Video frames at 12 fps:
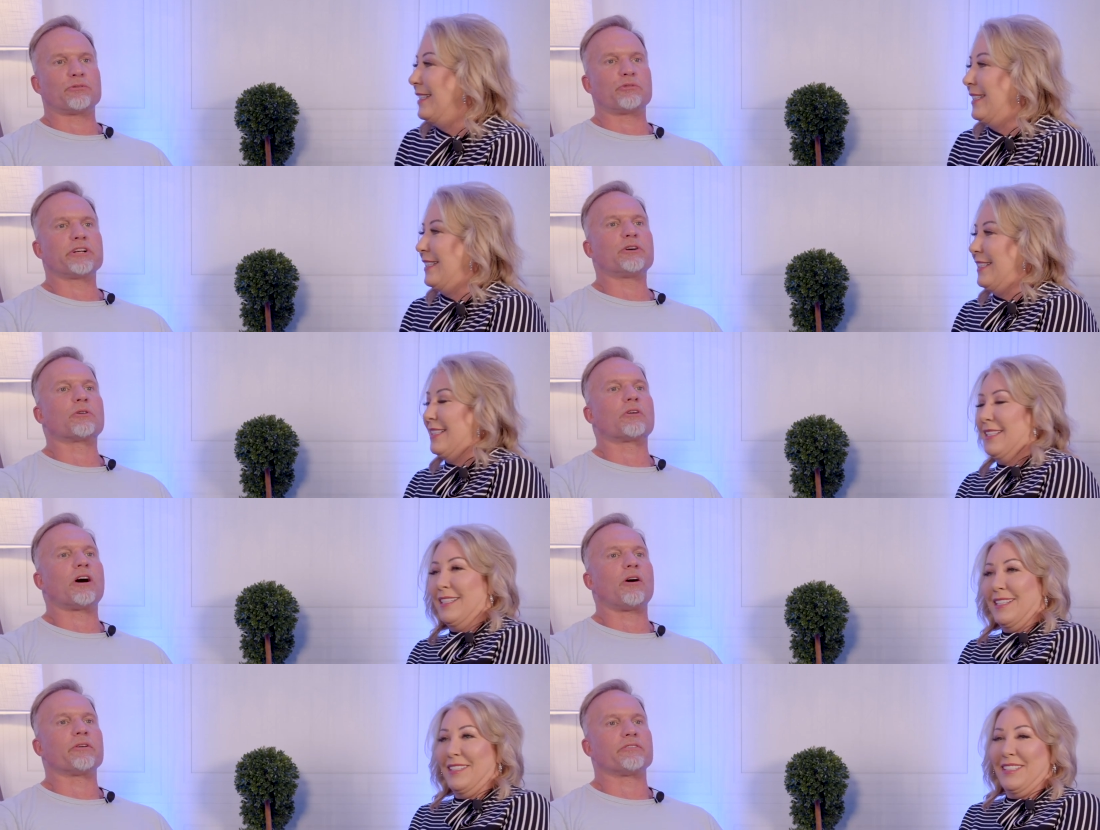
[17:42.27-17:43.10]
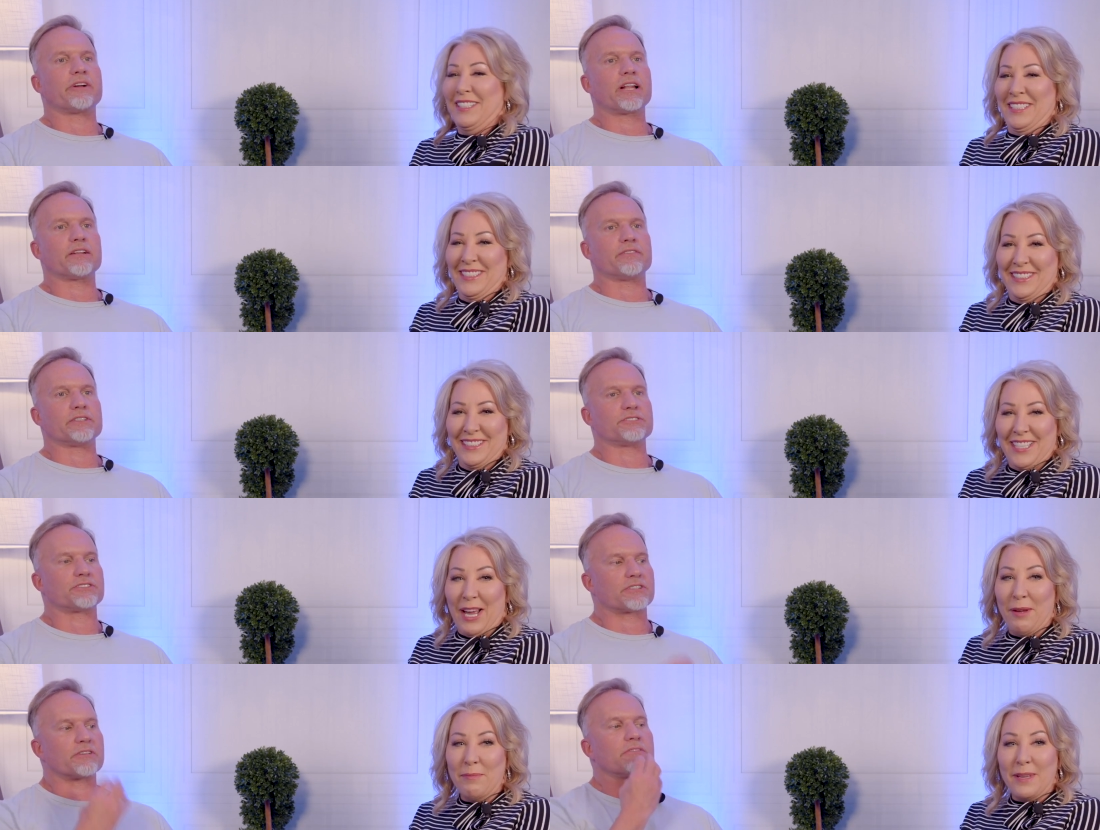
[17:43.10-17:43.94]
Speaker 1: real, raw, and relevant.
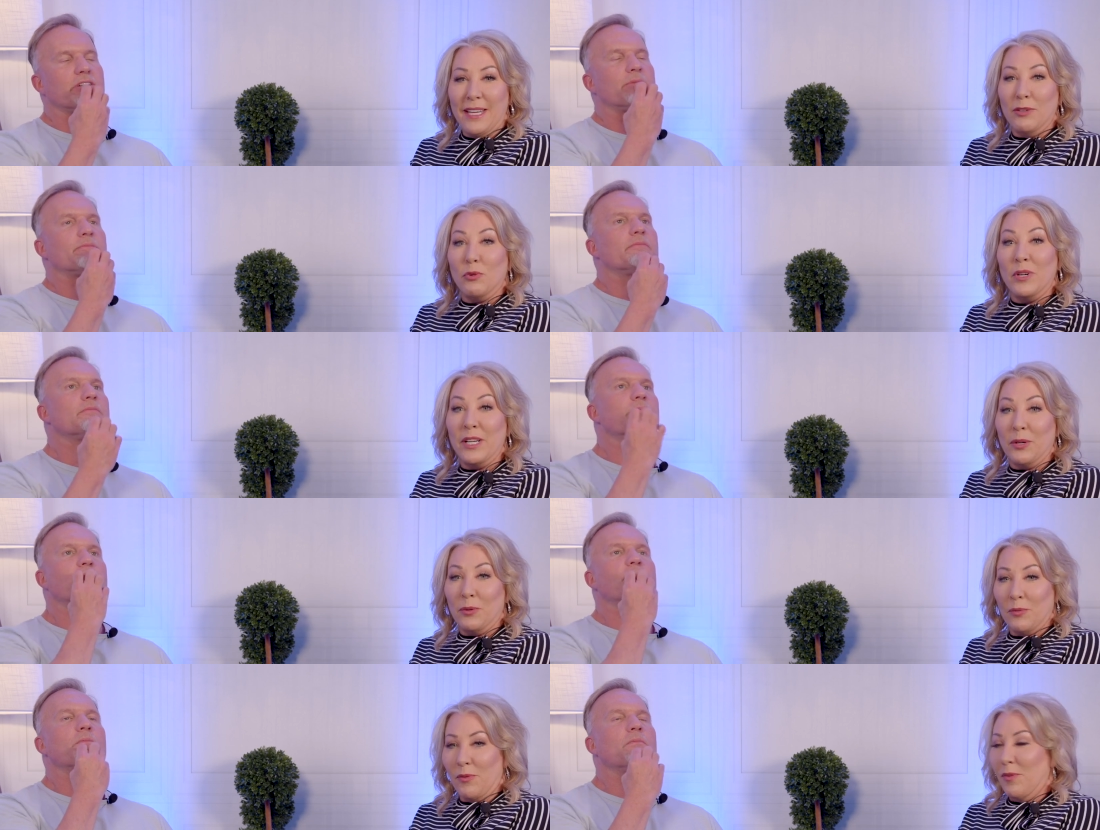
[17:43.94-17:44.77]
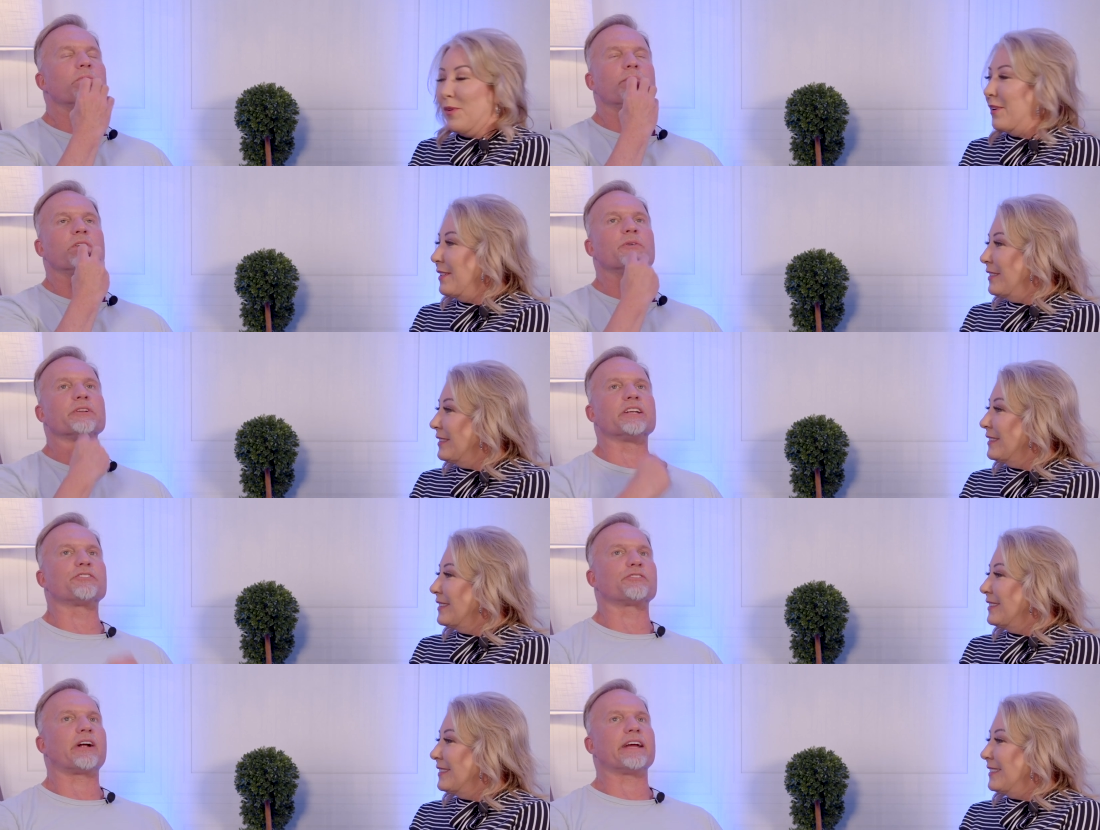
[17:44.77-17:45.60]
I'm being real. Doing
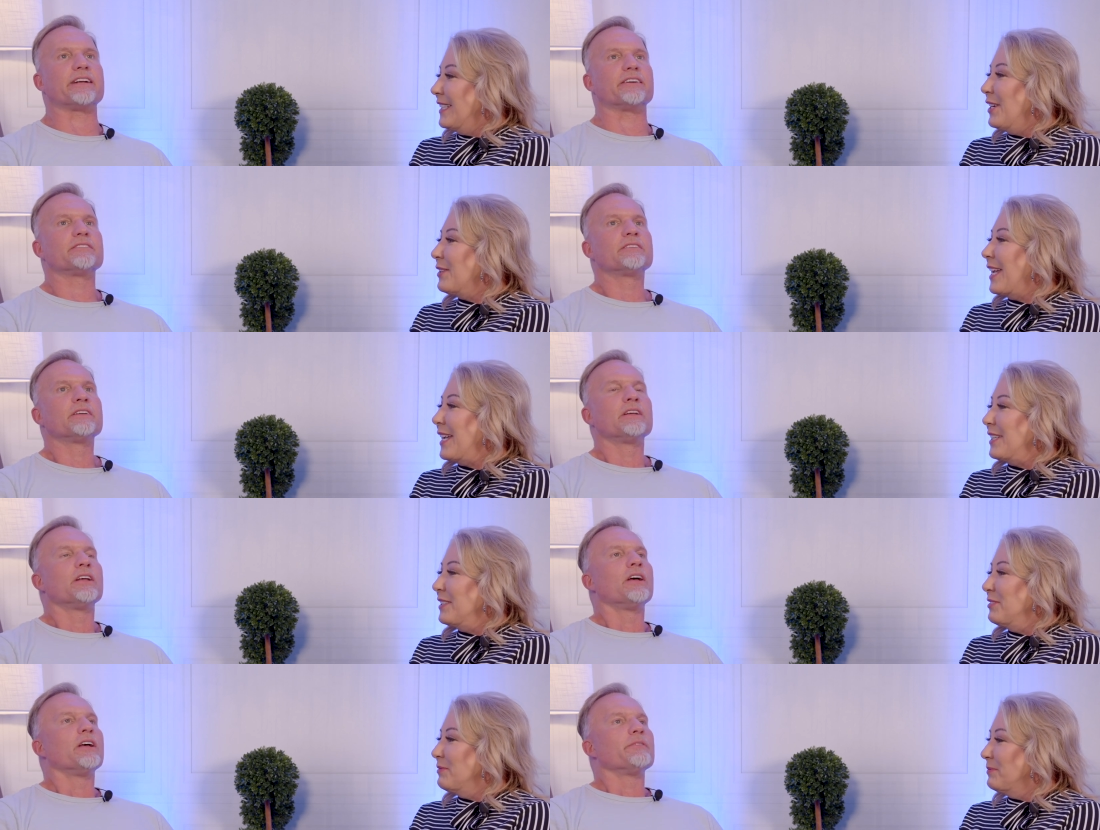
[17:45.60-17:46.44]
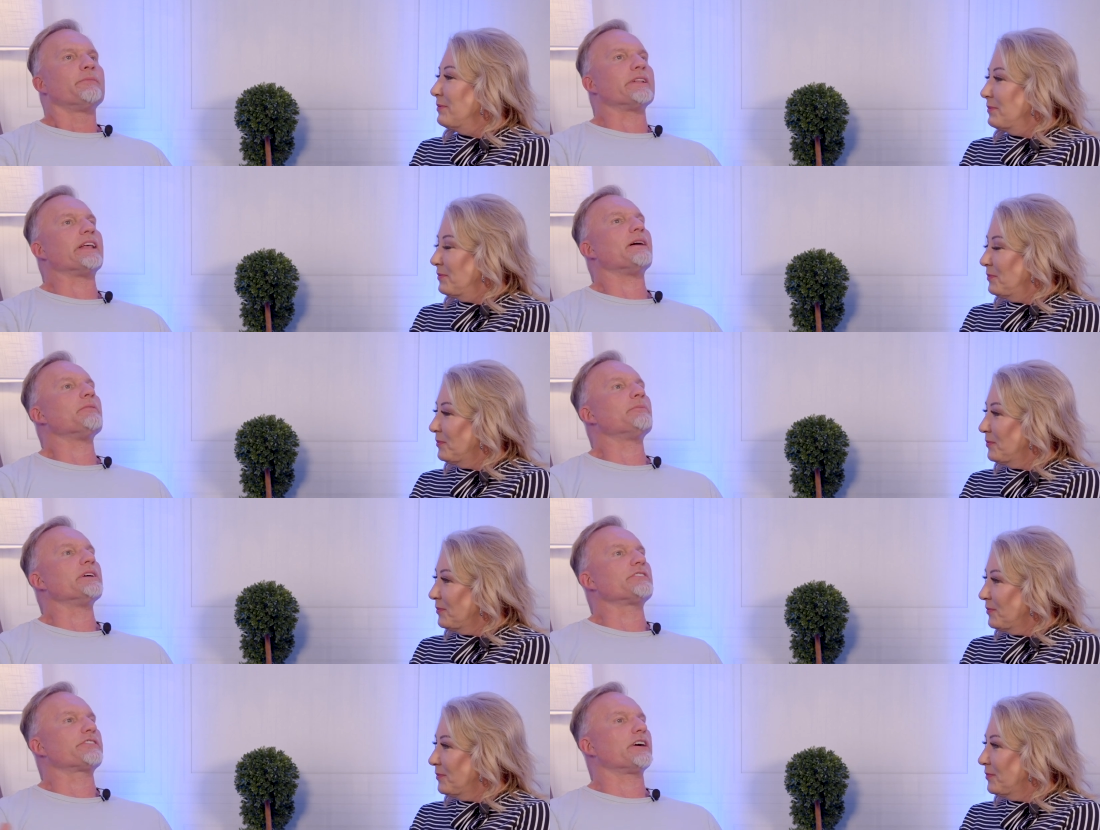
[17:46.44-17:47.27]
this right here. Okay. But that,
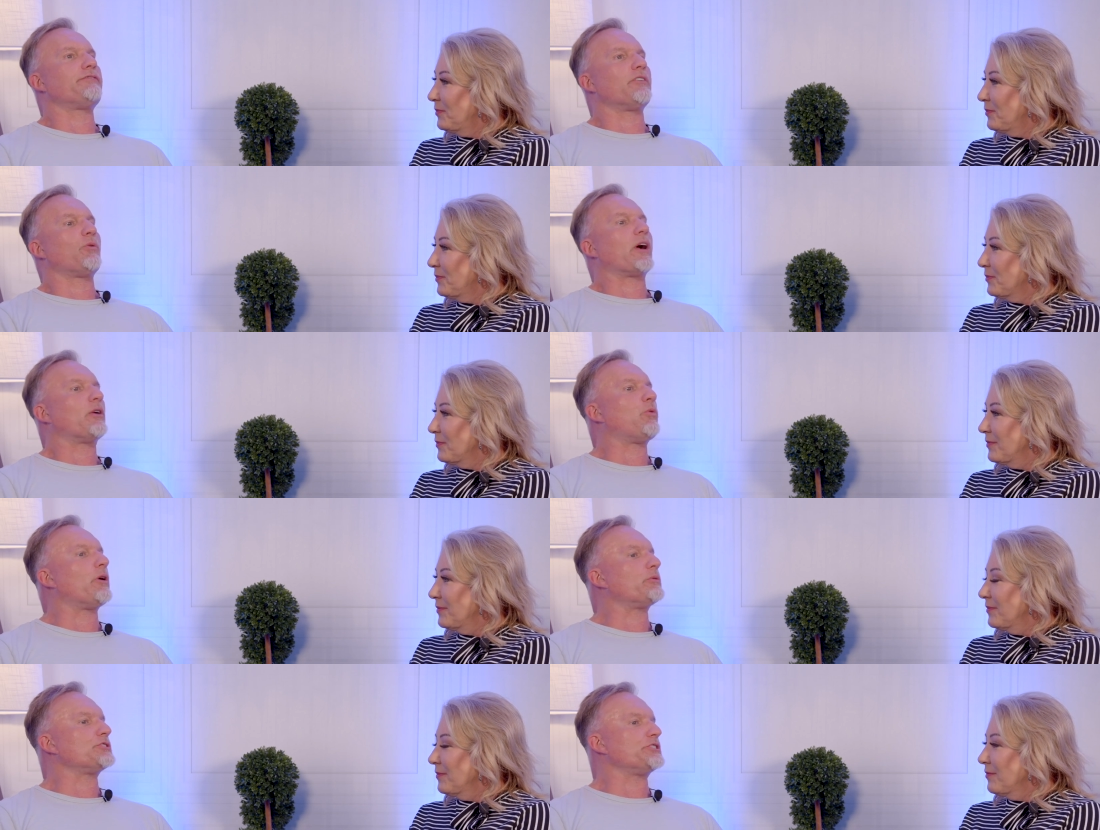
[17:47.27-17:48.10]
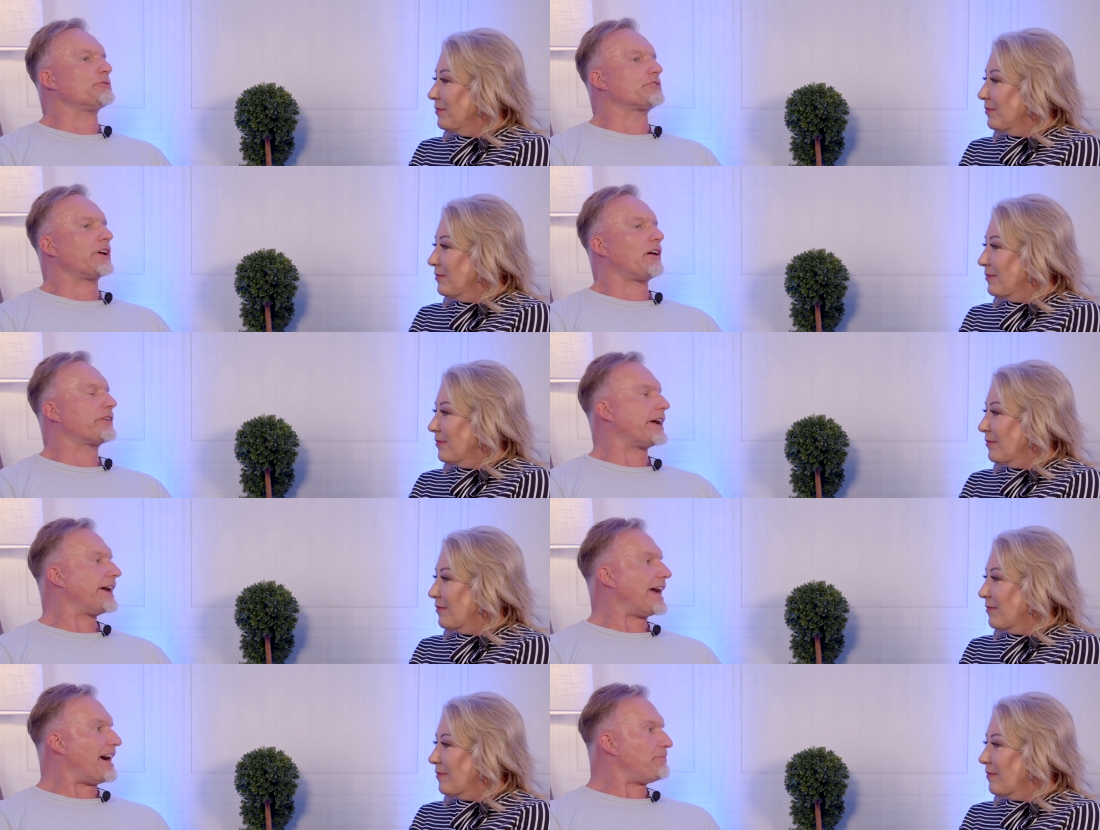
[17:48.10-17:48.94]
but self-aware. What would you say?
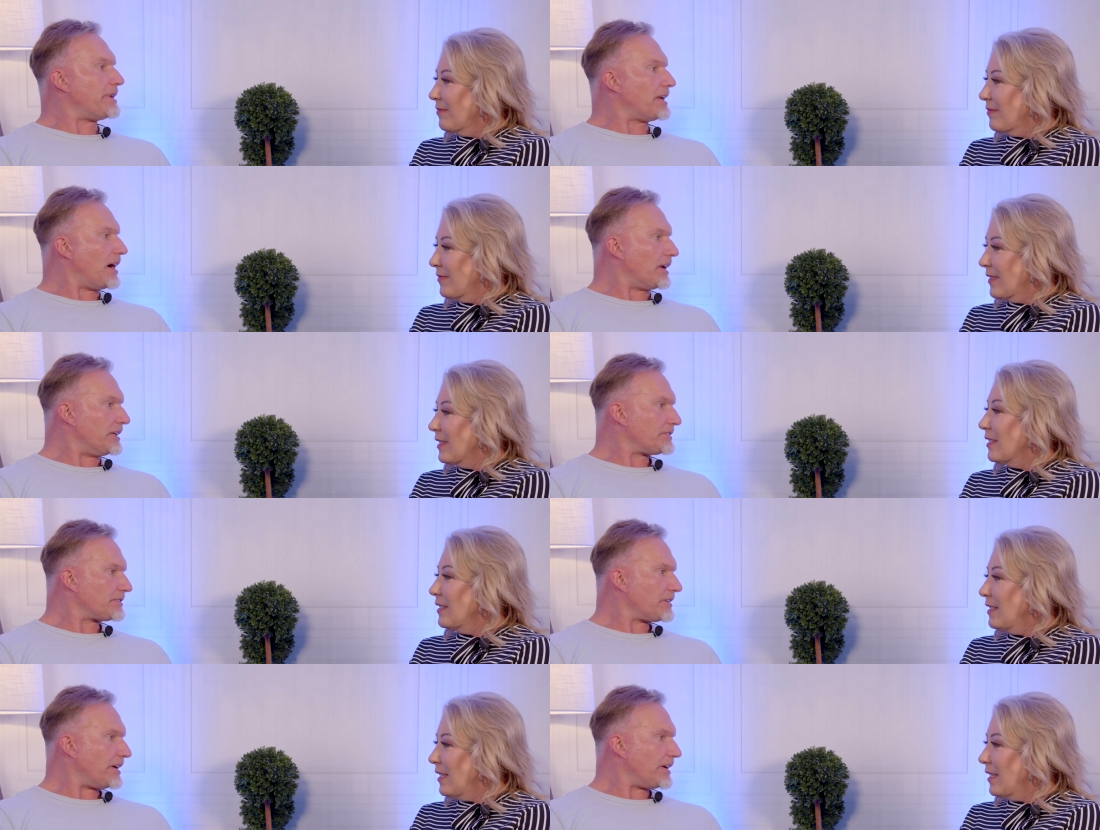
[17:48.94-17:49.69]
Okay, I've been honest.